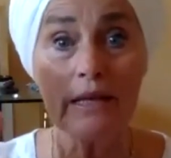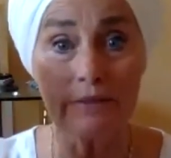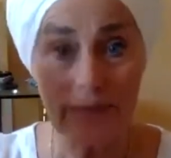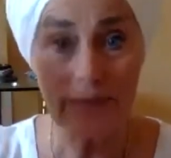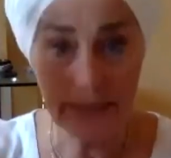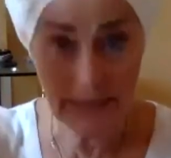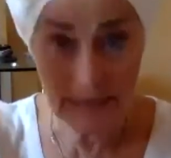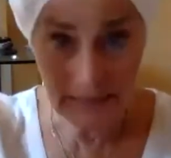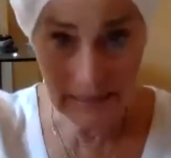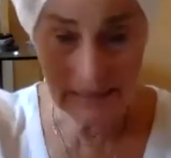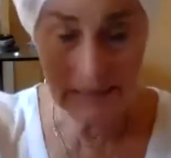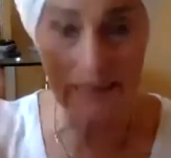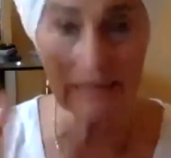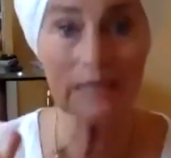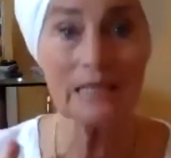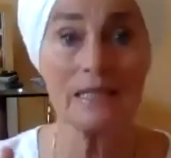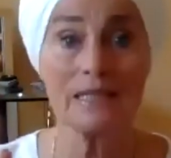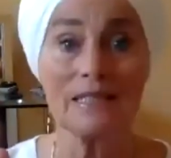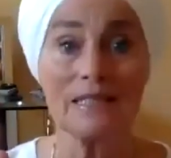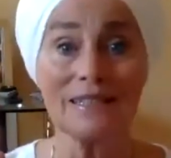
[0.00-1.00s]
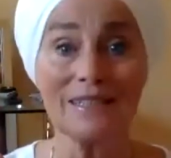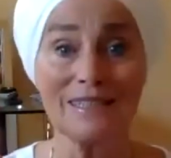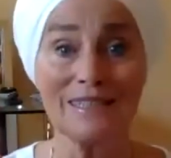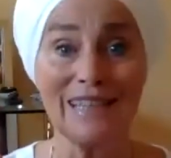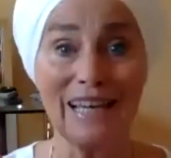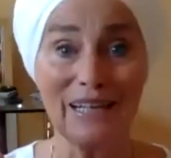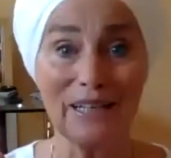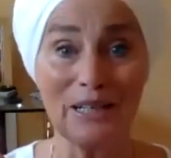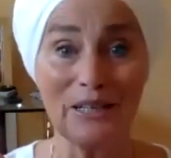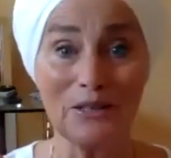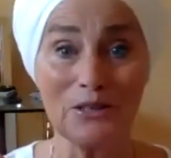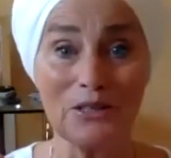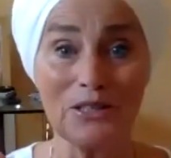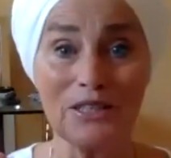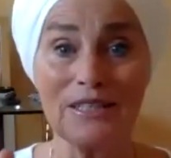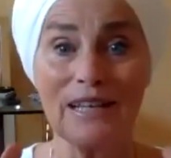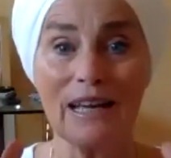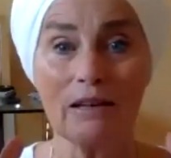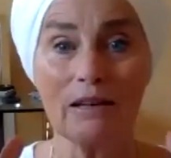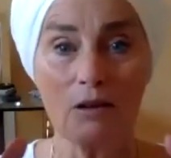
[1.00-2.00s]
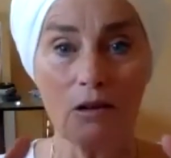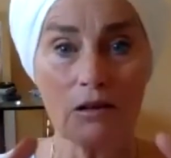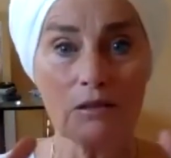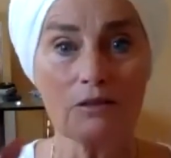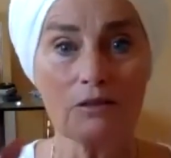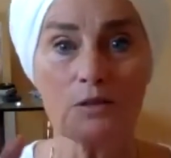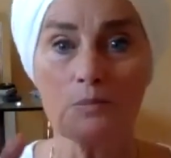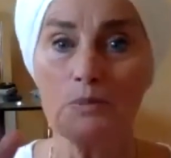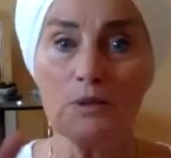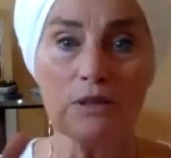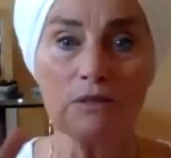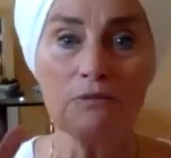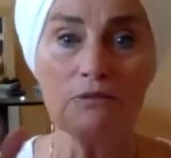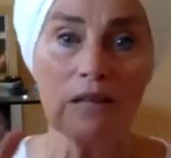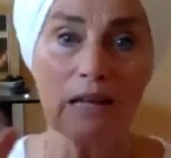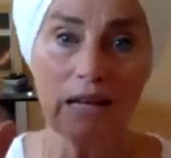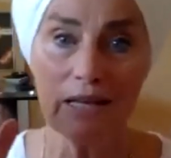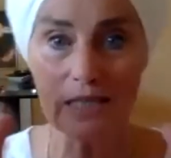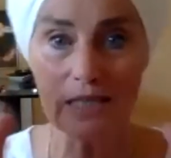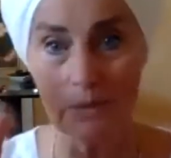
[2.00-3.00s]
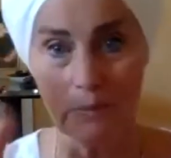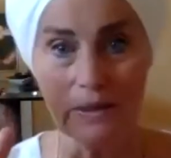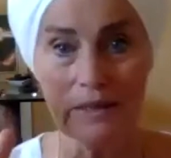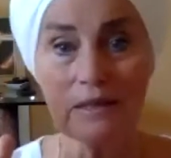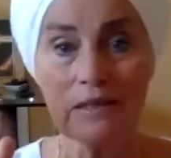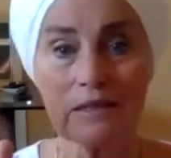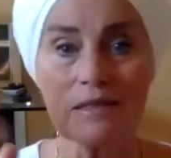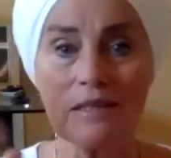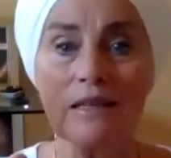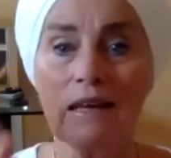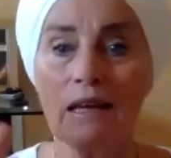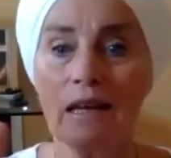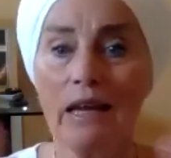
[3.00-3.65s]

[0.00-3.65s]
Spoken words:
They can conduct that energy down, all those beautiful aspects.